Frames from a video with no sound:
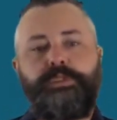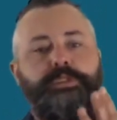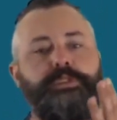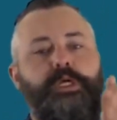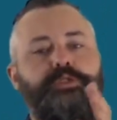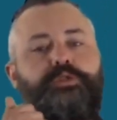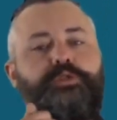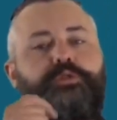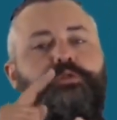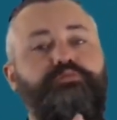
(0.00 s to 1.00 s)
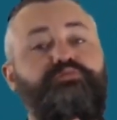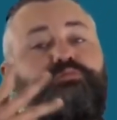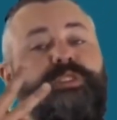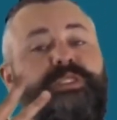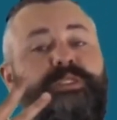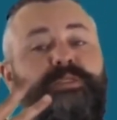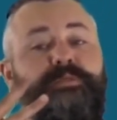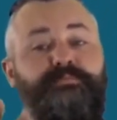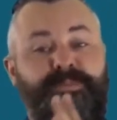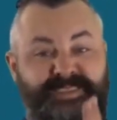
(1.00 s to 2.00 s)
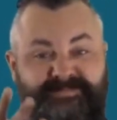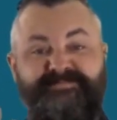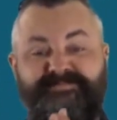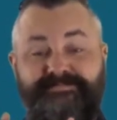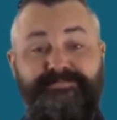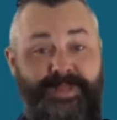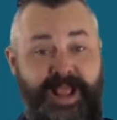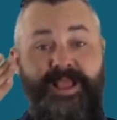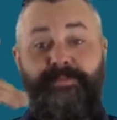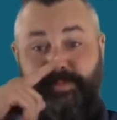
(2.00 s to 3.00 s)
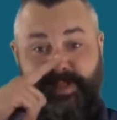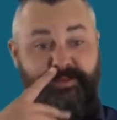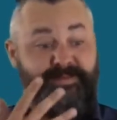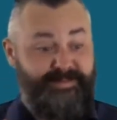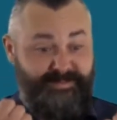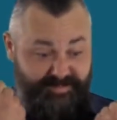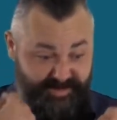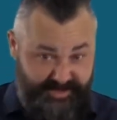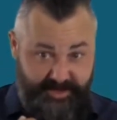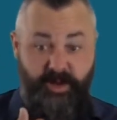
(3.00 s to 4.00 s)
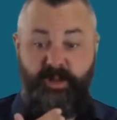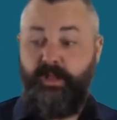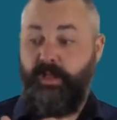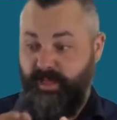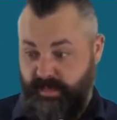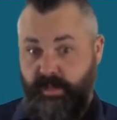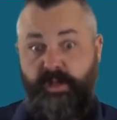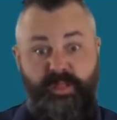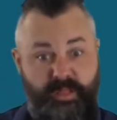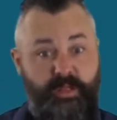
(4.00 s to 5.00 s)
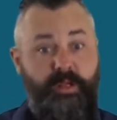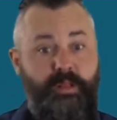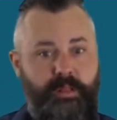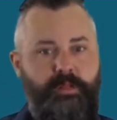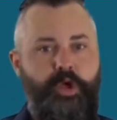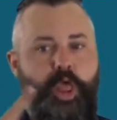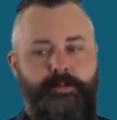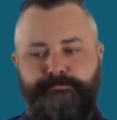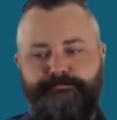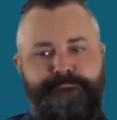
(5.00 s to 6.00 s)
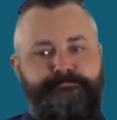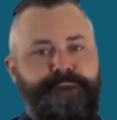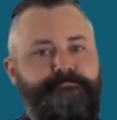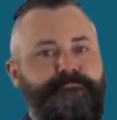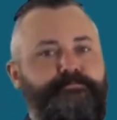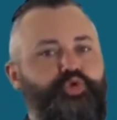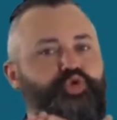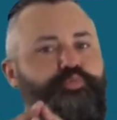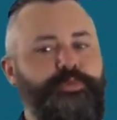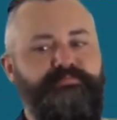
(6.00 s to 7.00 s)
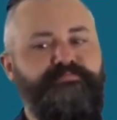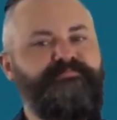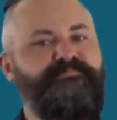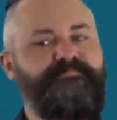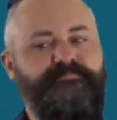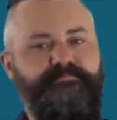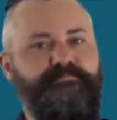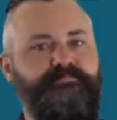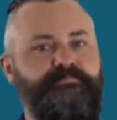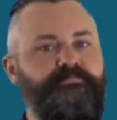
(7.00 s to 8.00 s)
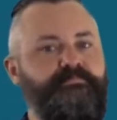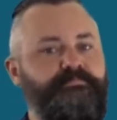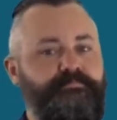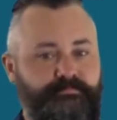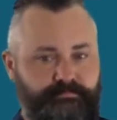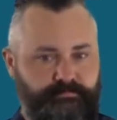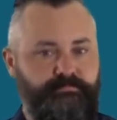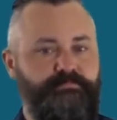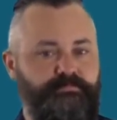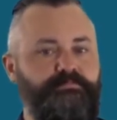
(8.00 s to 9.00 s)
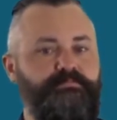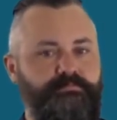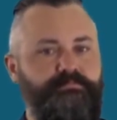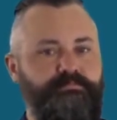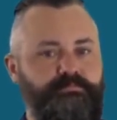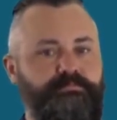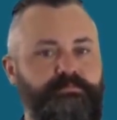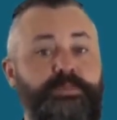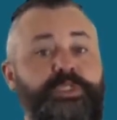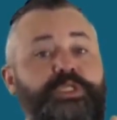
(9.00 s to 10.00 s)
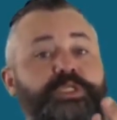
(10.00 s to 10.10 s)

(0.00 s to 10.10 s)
Stage 3. Sporadic cases or small clusters of disease occurring in humans. Human-to-human transmission is insufficient to cause community-level outbreaks.